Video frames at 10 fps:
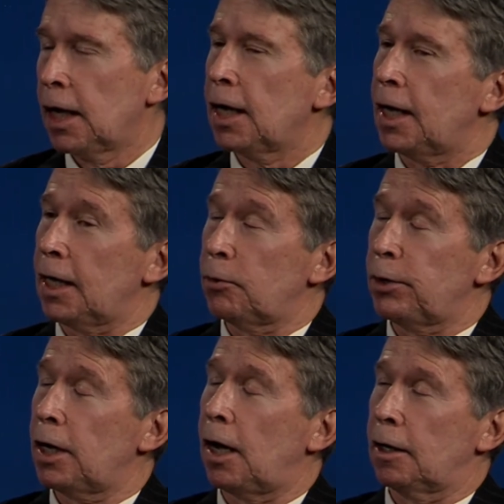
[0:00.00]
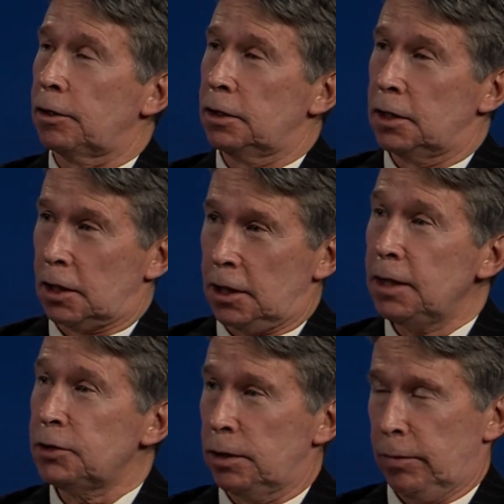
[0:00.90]
and we hired the
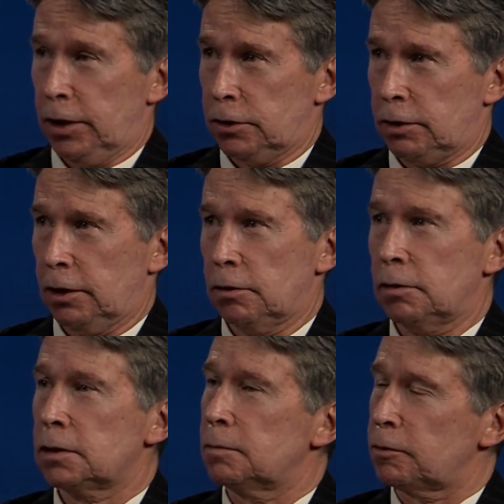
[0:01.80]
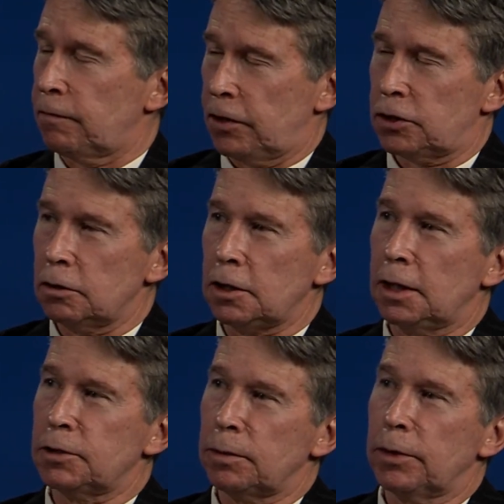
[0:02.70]
claims administrator, the professional
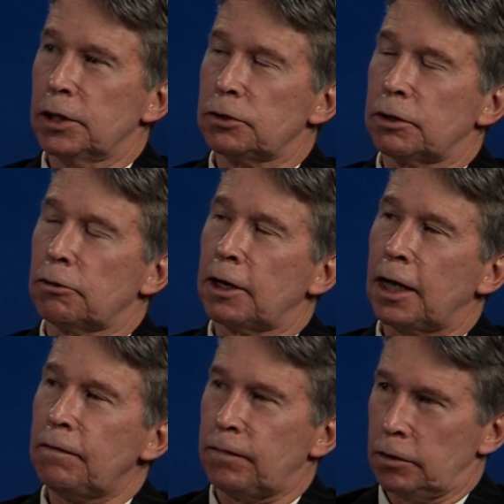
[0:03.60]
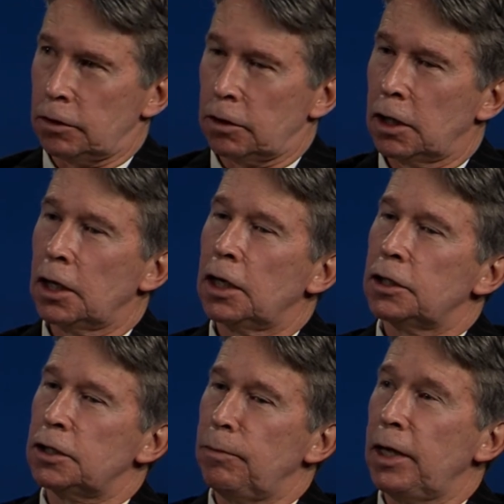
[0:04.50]
claims administrator, Heffler,
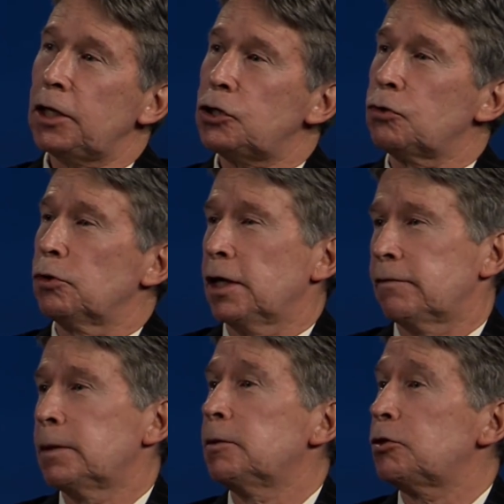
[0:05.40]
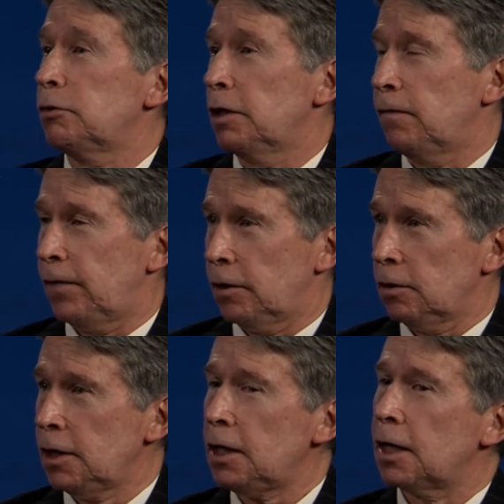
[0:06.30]
to make sure that everybody was treated
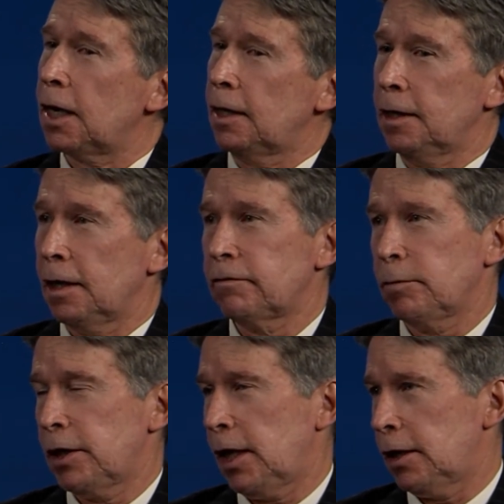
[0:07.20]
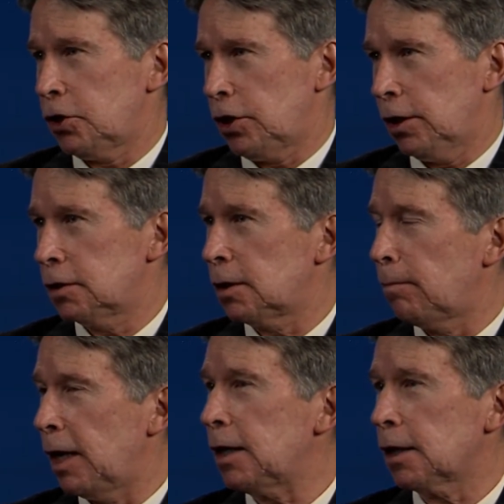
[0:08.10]
fairly and that everybody had a chance to
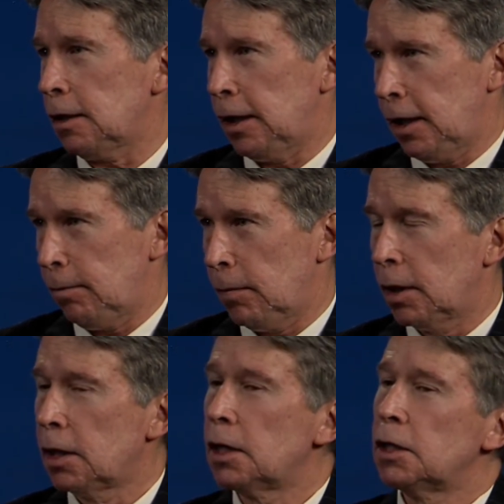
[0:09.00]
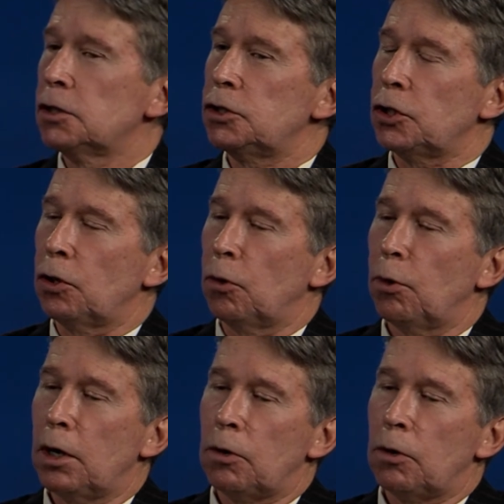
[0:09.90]
make a claim. So